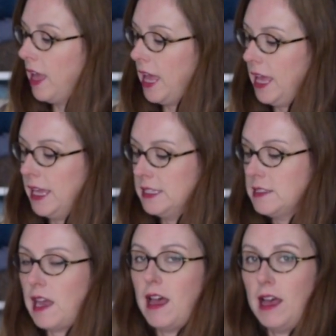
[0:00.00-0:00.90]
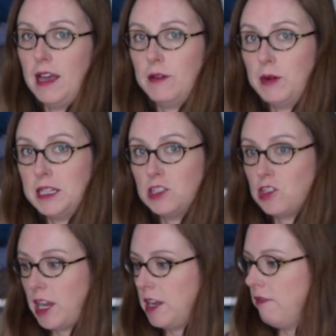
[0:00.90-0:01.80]
And I wanted to
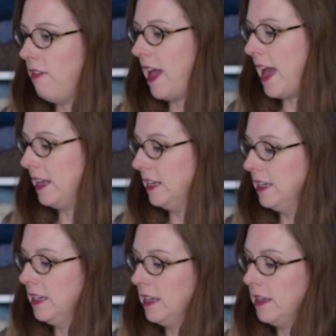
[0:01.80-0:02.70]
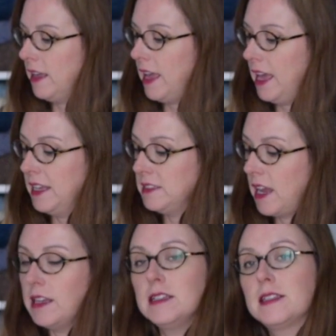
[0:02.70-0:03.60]
check on that. And
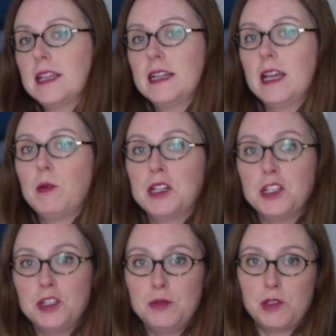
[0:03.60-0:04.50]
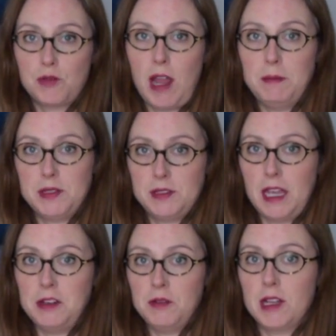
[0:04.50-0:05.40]
I decided I wanted to do stripes.
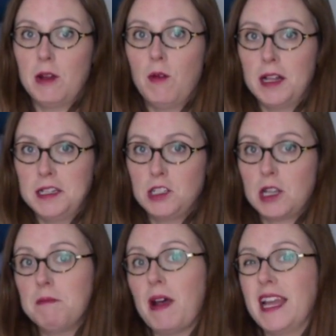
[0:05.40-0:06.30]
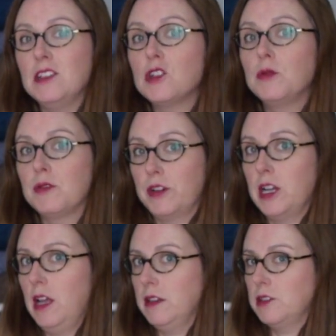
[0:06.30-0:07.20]
I knew that I wanted to combine two different
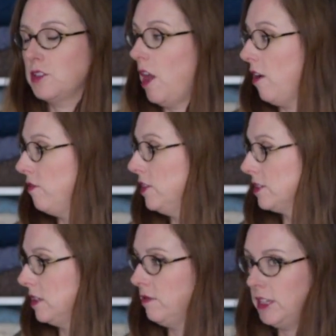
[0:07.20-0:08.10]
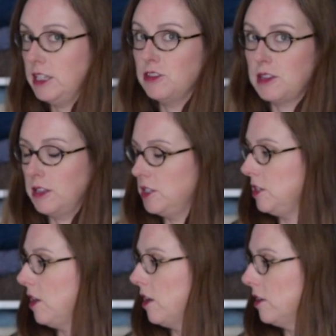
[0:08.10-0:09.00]
colors of this lovely
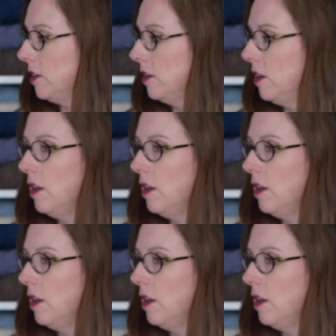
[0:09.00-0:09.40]
Zalti yarn.